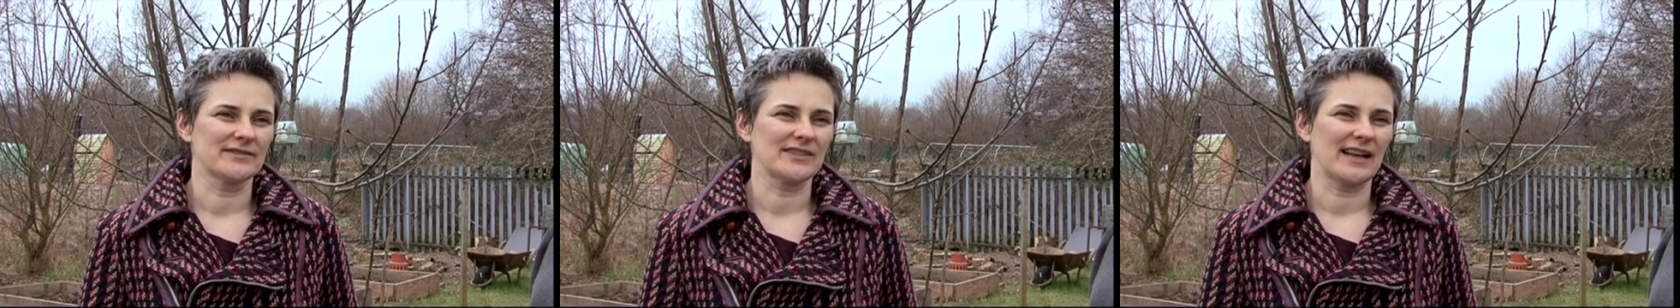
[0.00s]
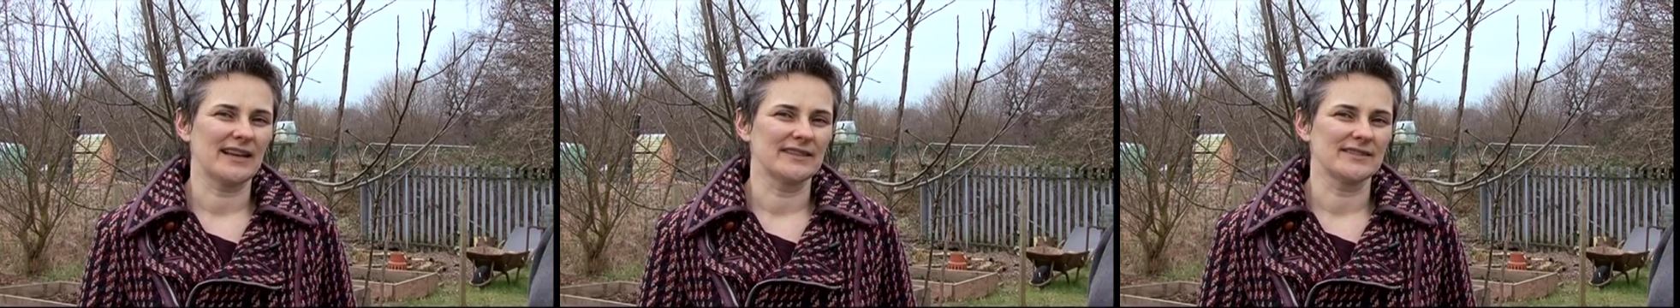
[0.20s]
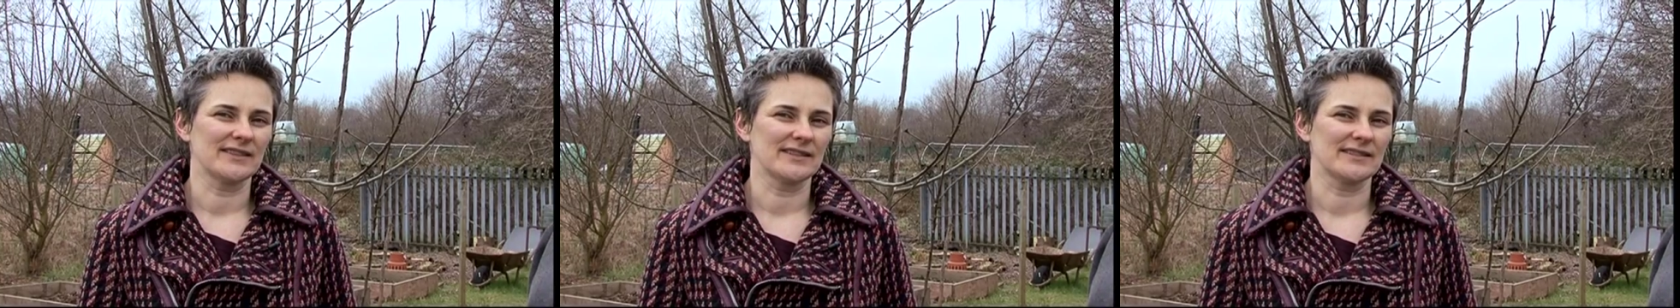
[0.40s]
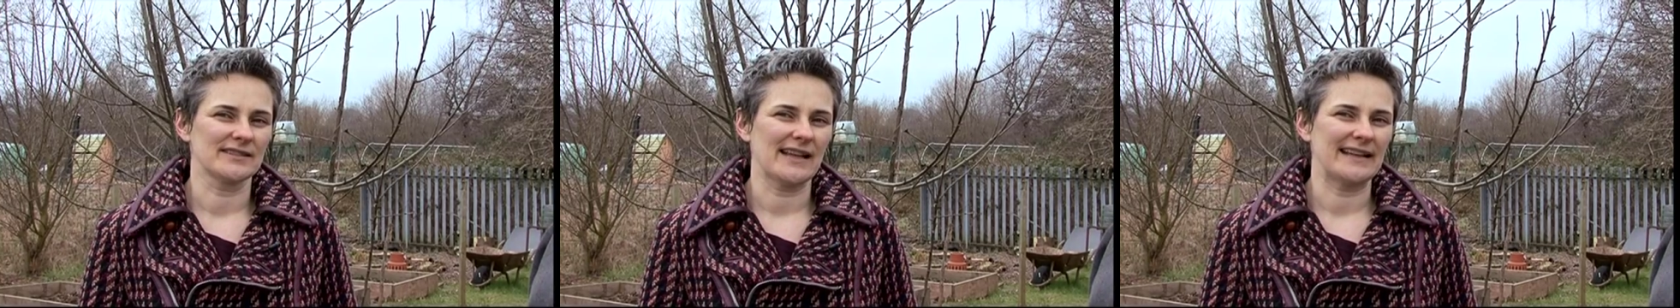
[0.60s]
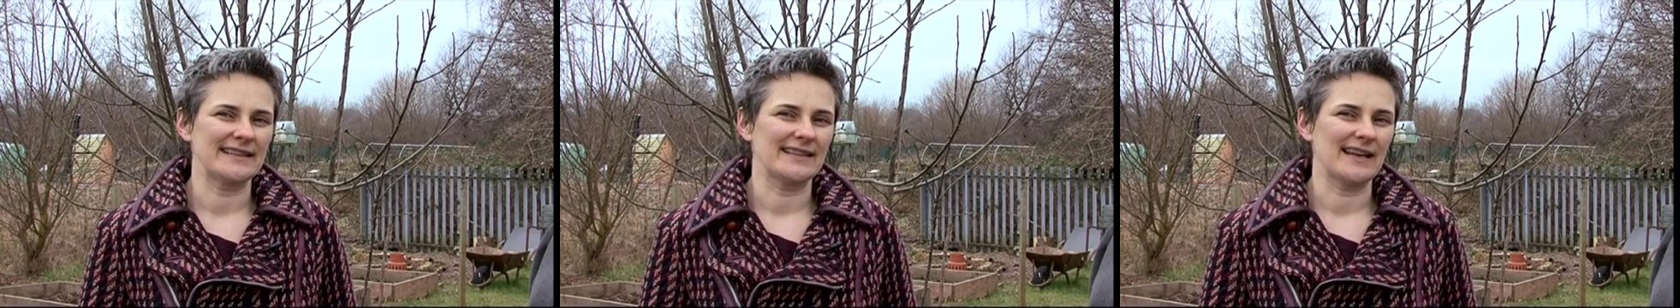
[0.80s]
of
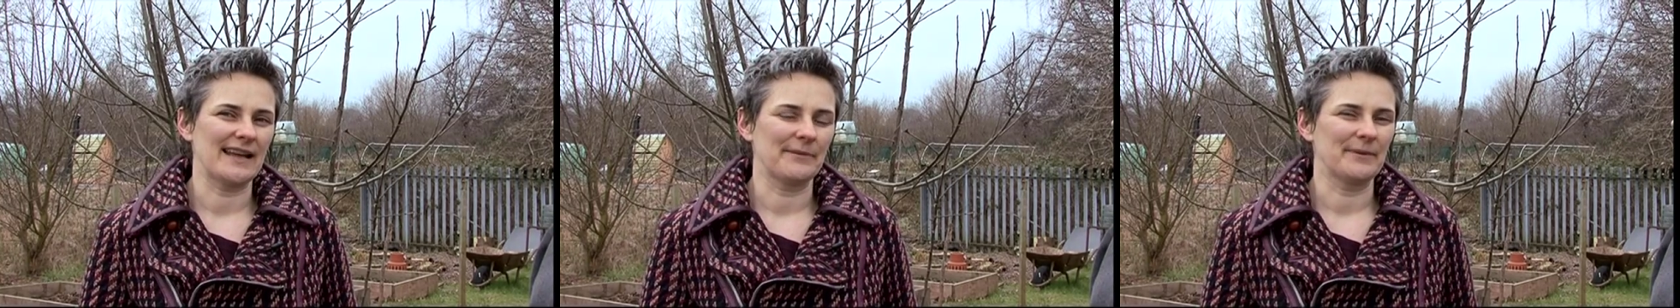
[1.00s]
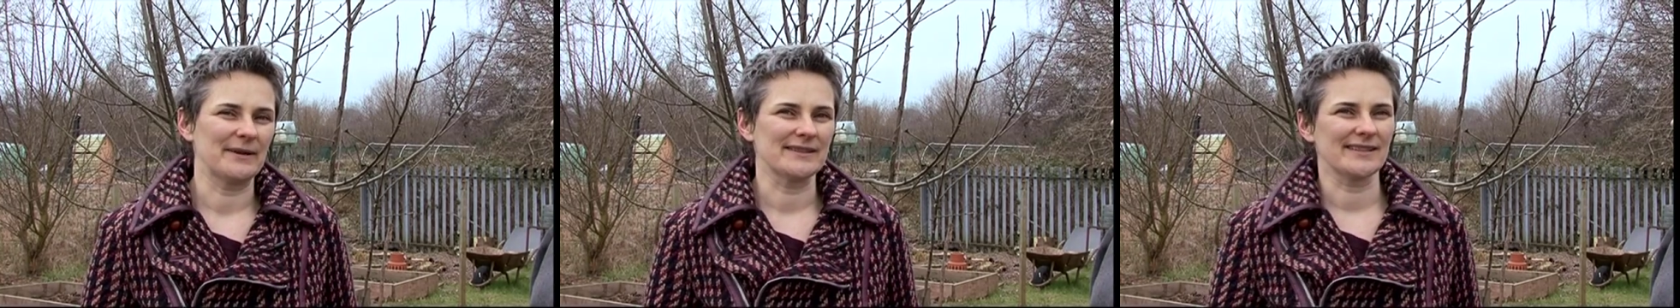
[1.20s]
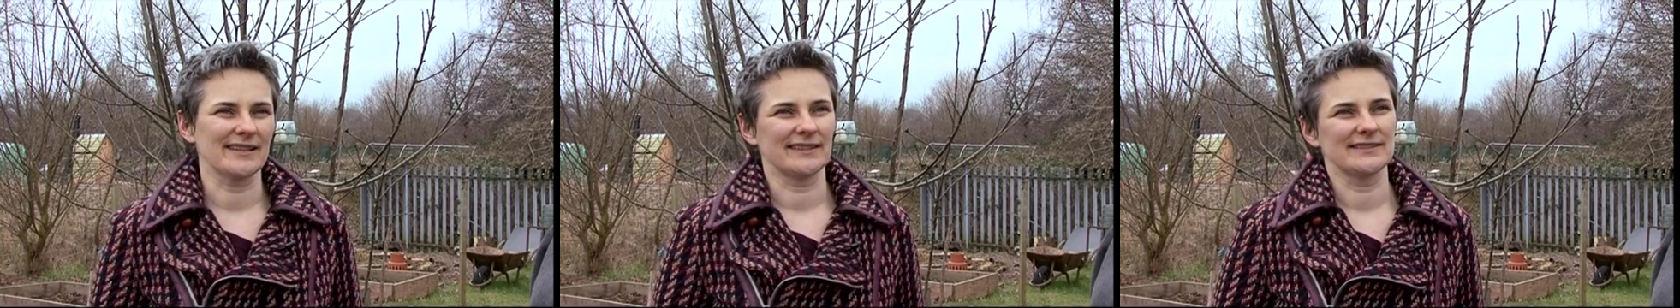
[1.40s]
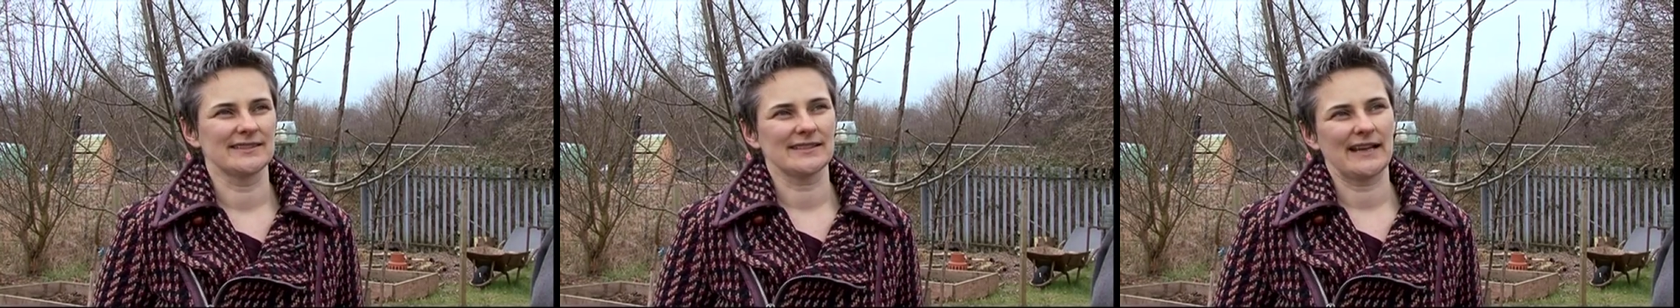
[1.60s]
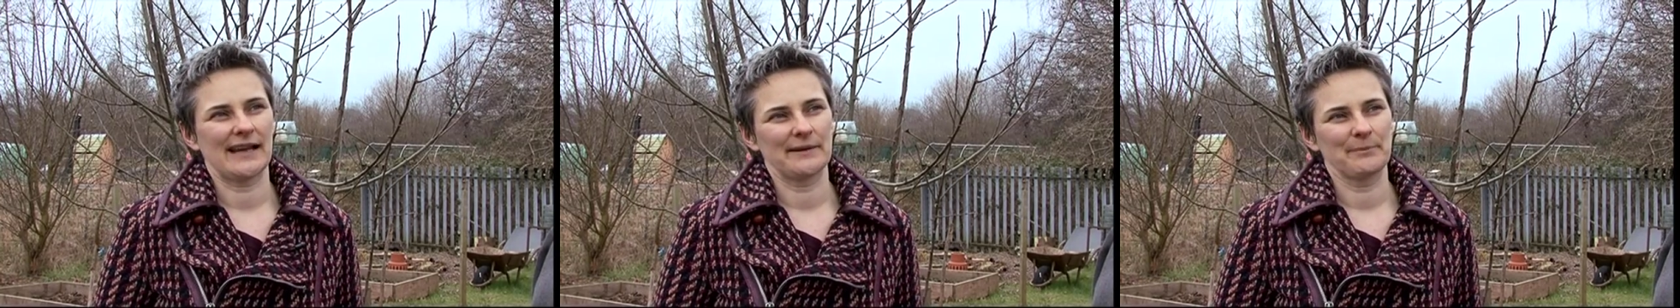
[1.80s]
challenges and dilemmas,
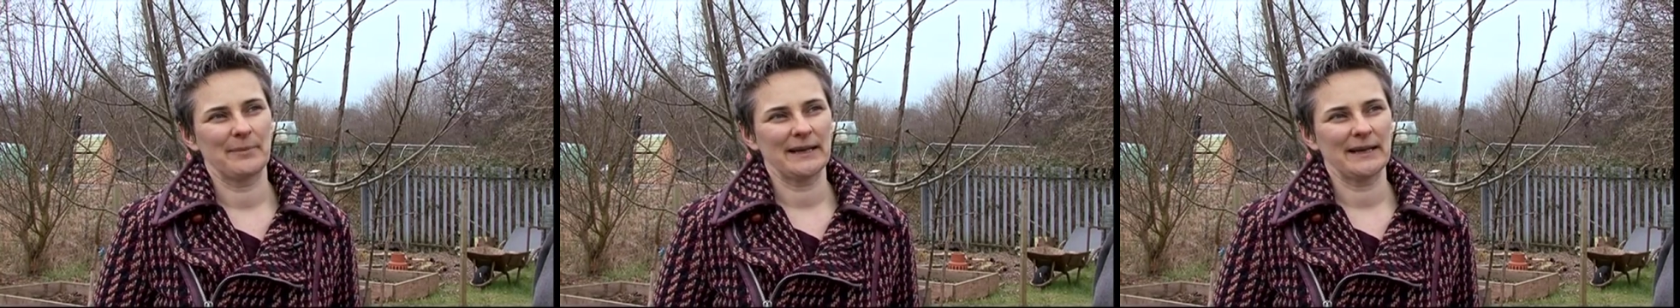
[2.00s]
and